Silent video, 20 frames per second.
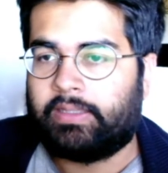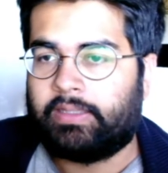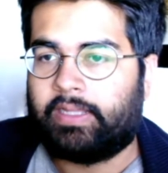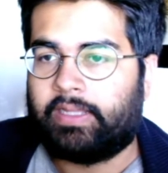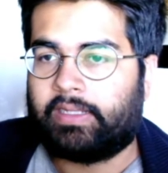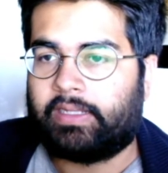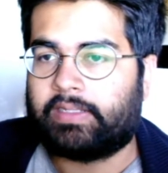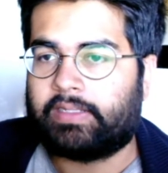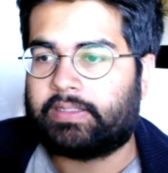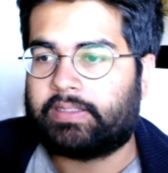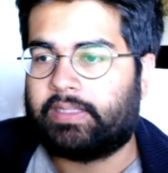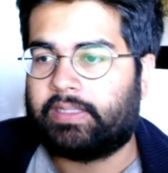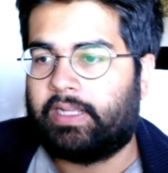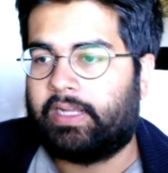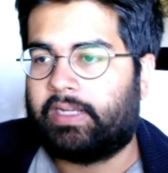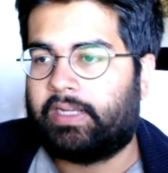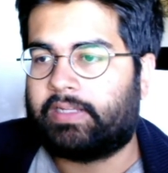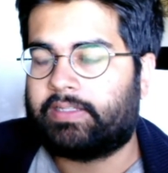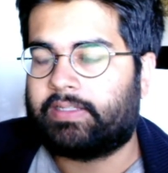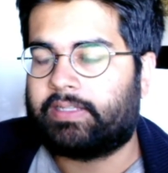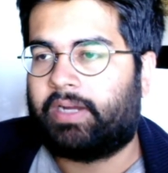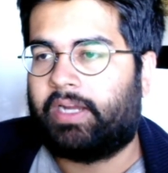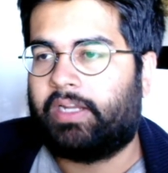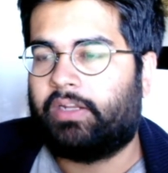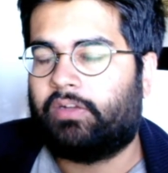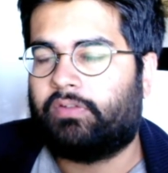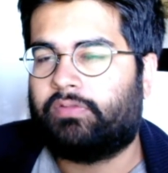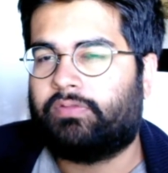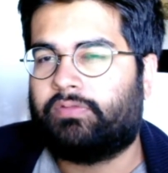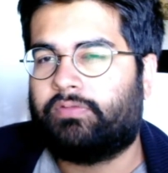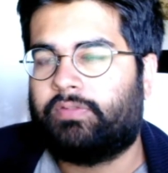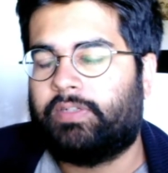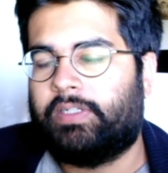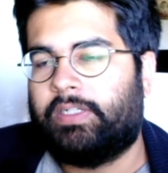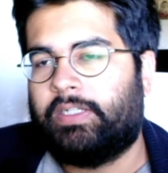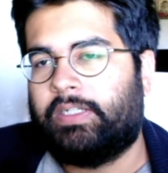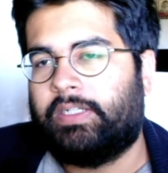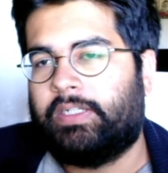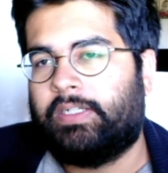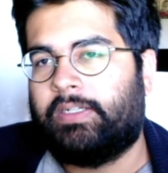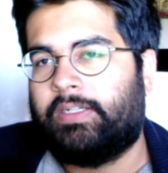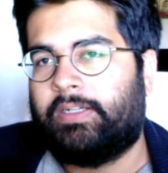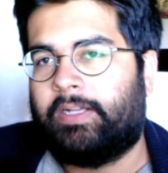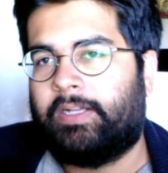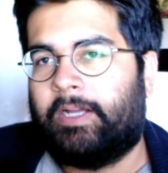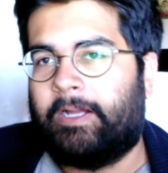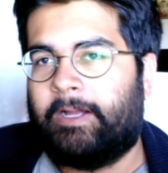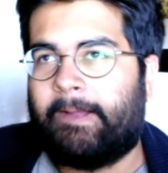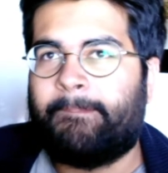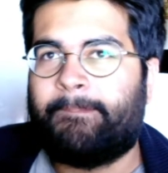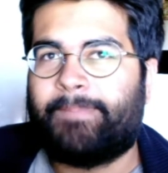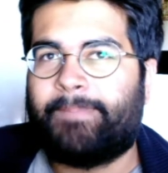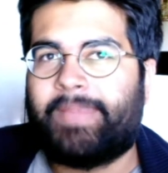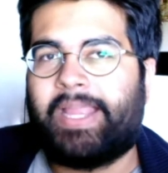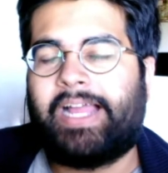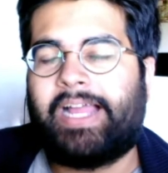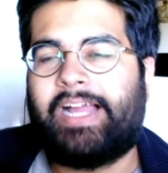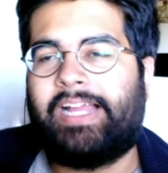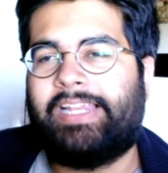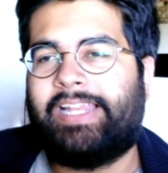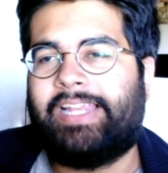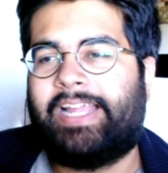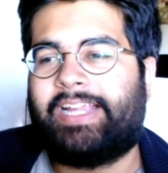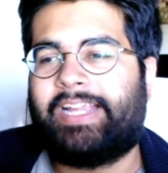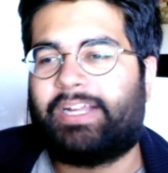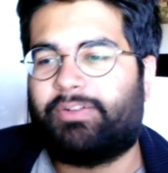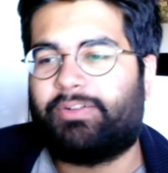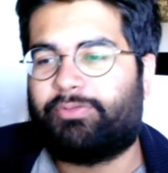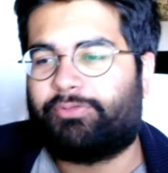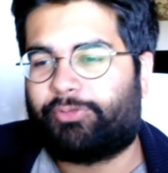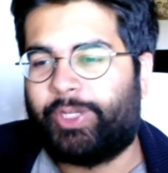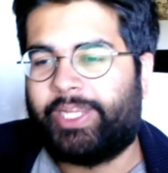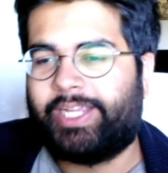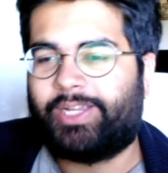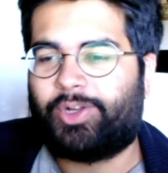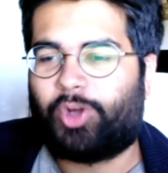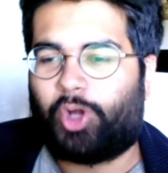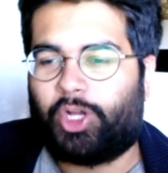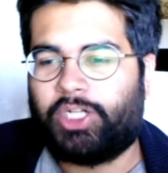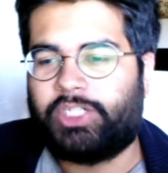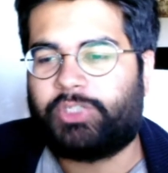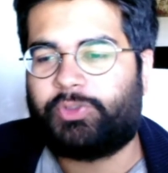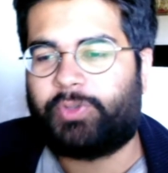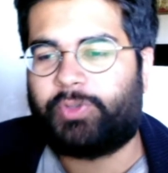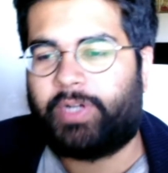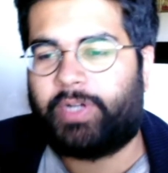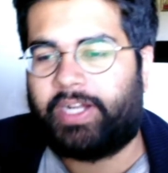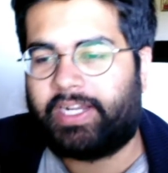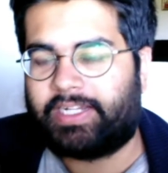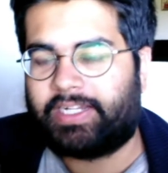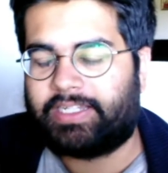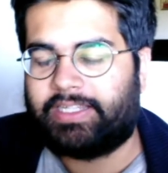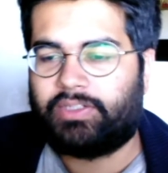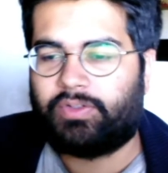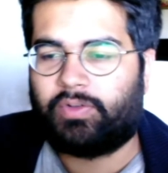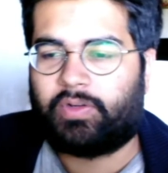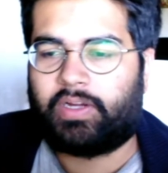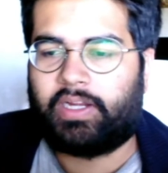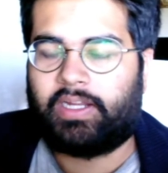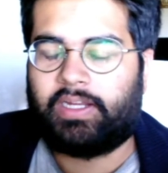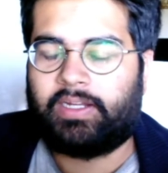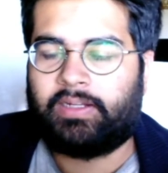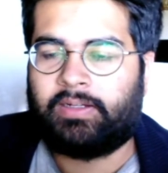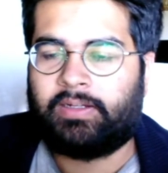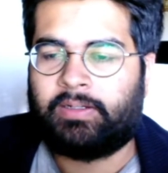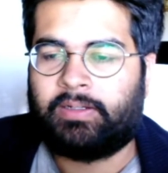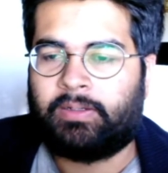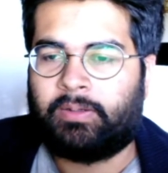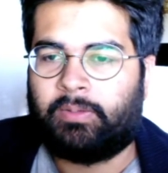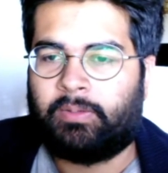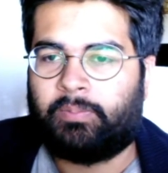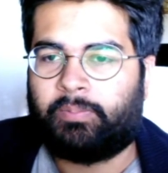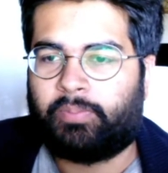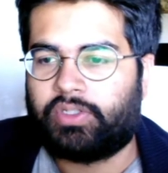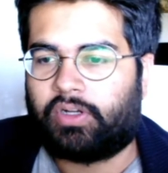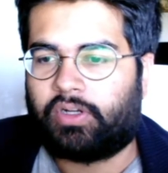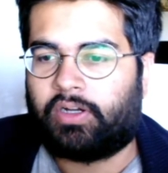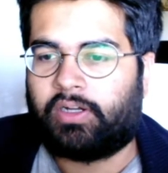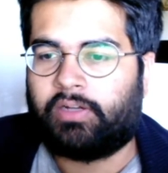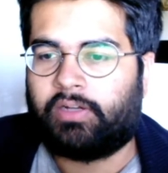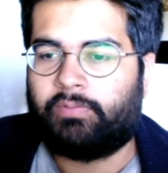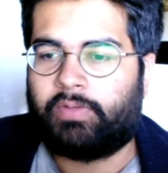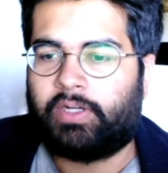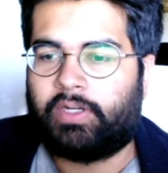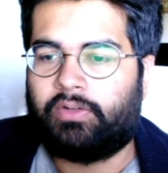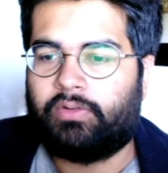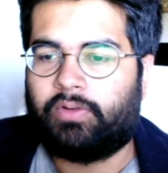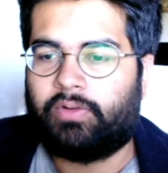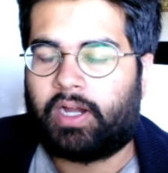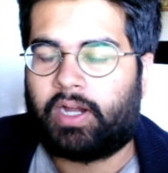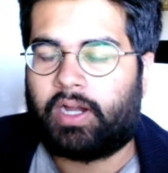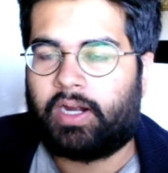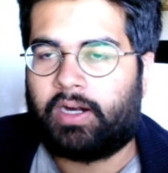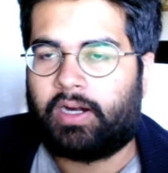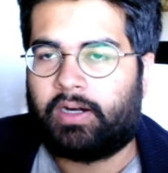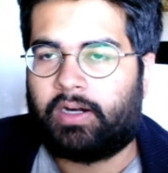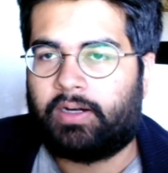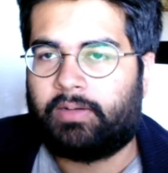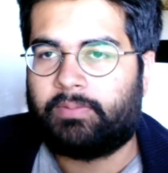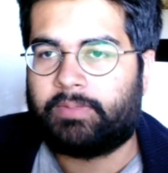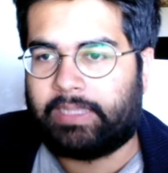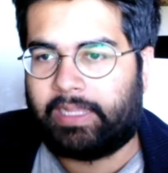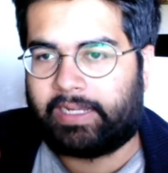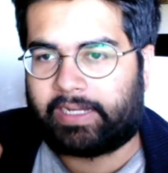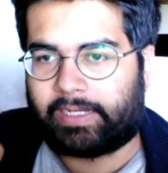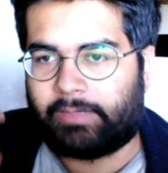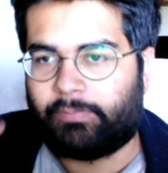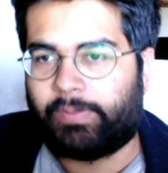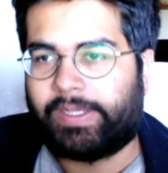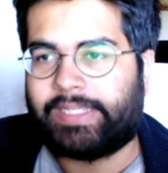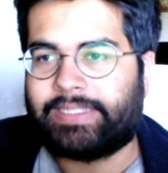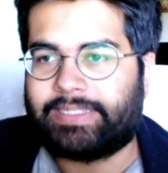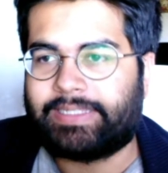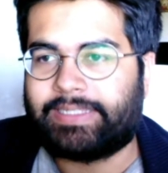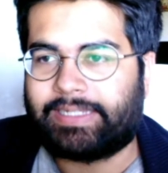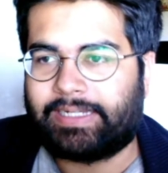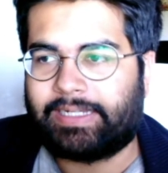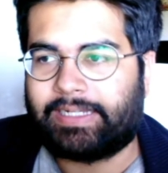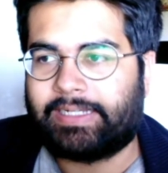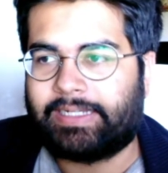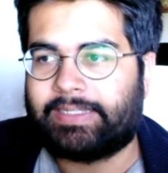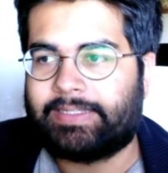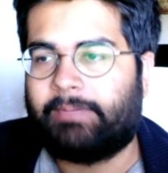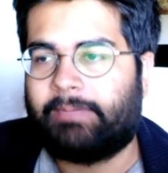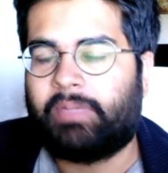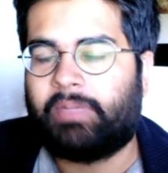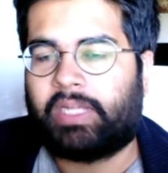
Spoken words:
That is like some kind of like a free contract that you can put on, where you are like investing some